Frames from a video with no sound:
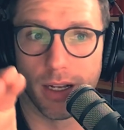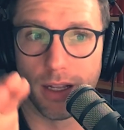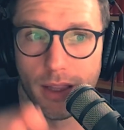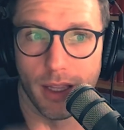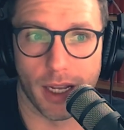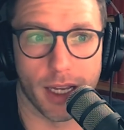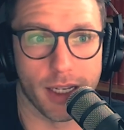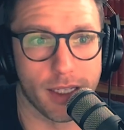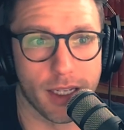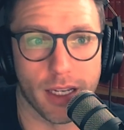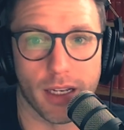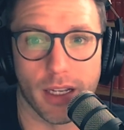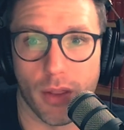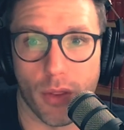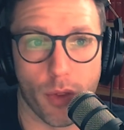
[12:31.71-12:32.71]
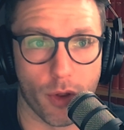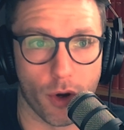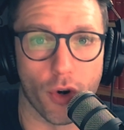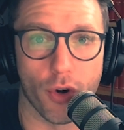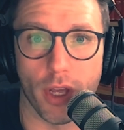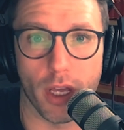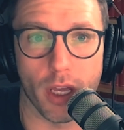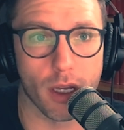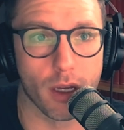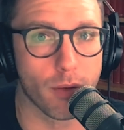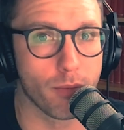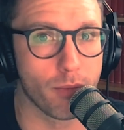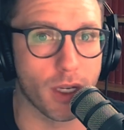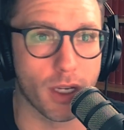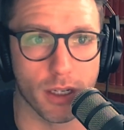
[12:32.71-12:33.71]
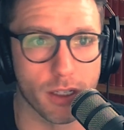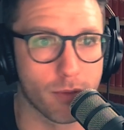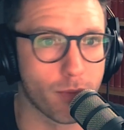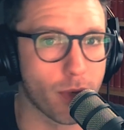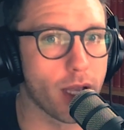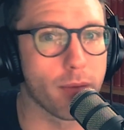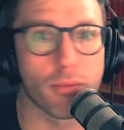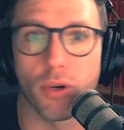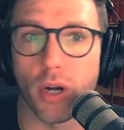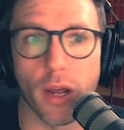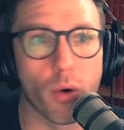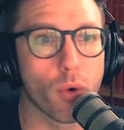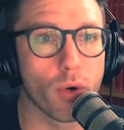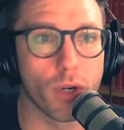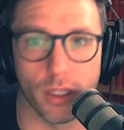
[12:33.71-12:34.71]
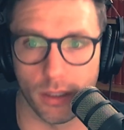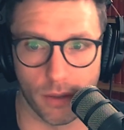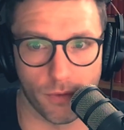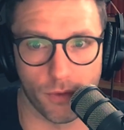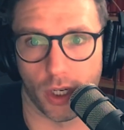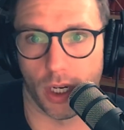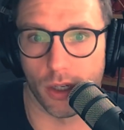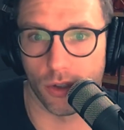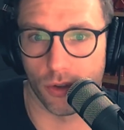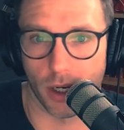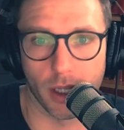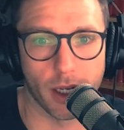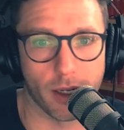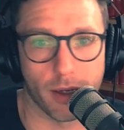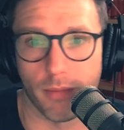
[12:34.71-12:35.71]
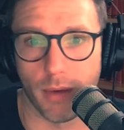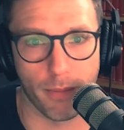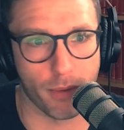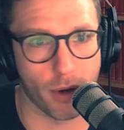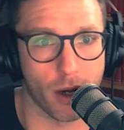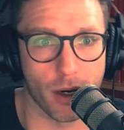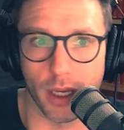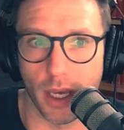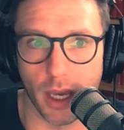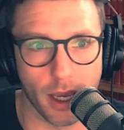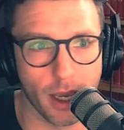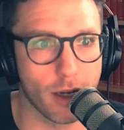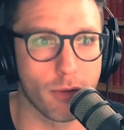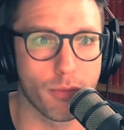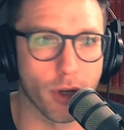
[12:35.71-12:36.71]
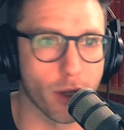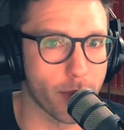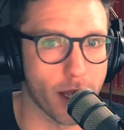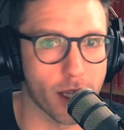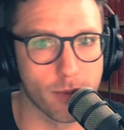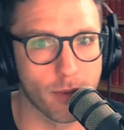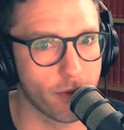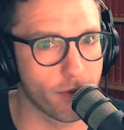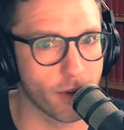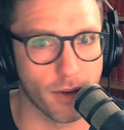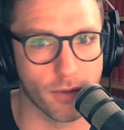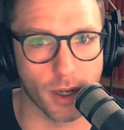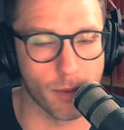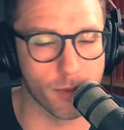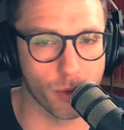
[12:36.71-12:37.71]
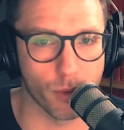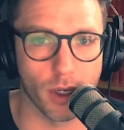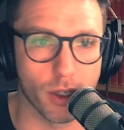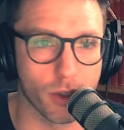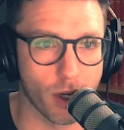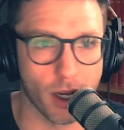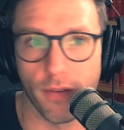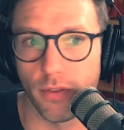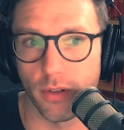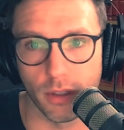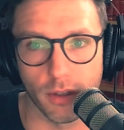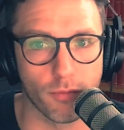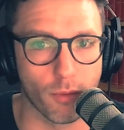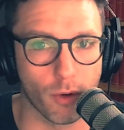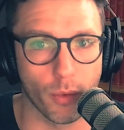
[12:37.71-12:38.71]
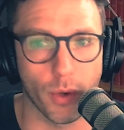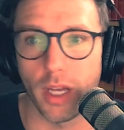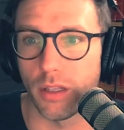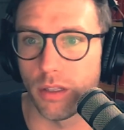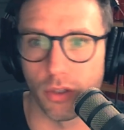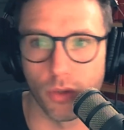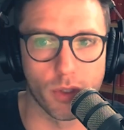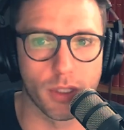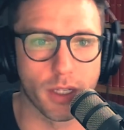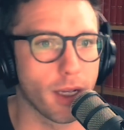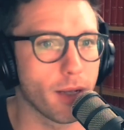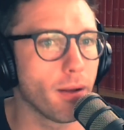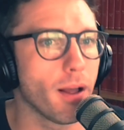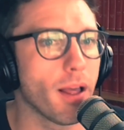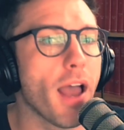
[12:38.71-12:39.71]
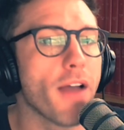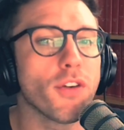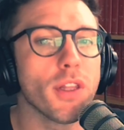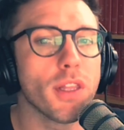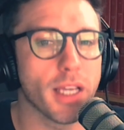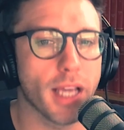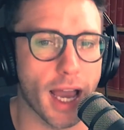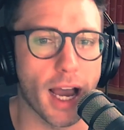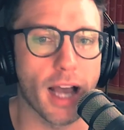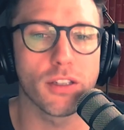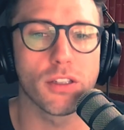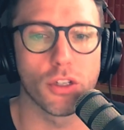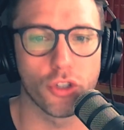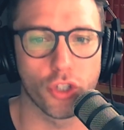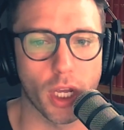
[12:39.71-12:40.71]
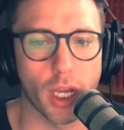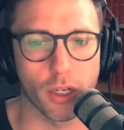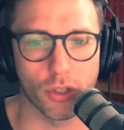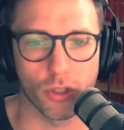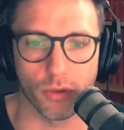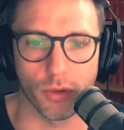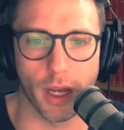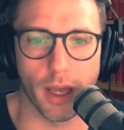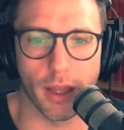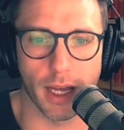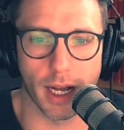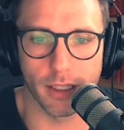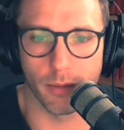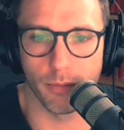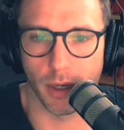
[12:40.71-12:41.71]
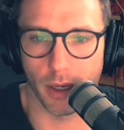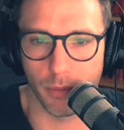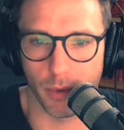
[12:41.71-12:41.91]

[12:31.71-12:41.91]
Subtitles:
than I did at 30 because my priorities have changed, right? Like my body can't handle playing basketball 5 times a week, so I have to lift more weight. So it's like everything has to change, right? And that's a big